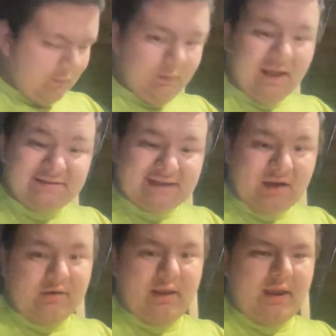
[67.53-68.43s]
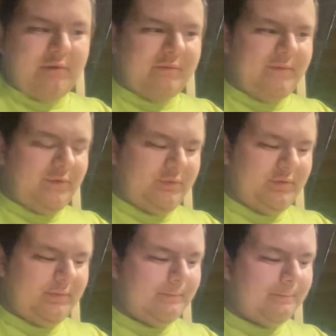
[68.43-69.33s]
Last Saturday I reviewed
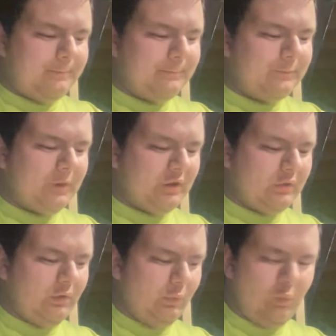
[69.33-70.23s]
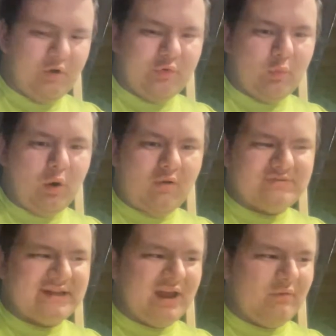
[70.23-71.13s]
Wonderwall
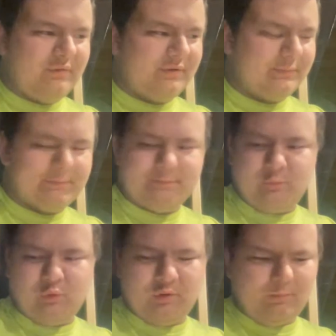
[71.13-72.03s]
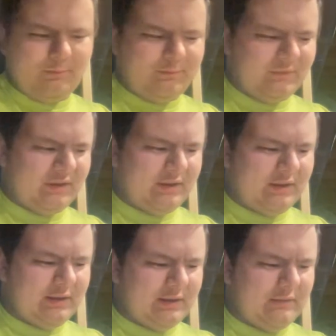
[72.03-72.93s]
Sound, or
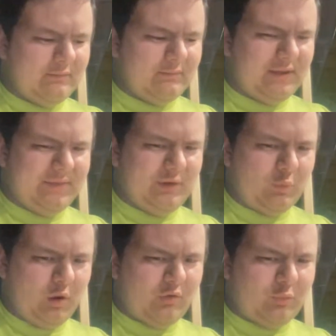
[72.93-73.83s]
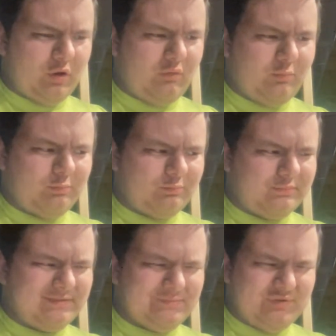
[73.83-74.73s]
I think Wonderwall
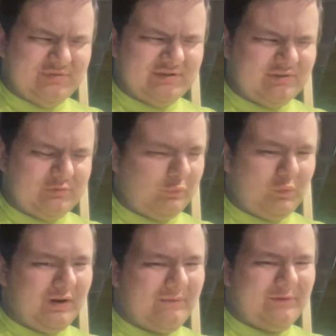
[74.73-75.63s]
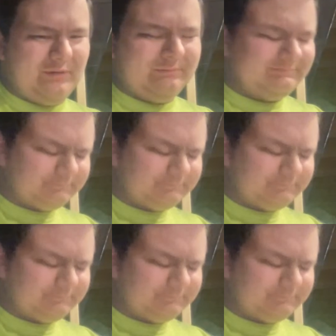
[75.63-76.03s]
music or whatever.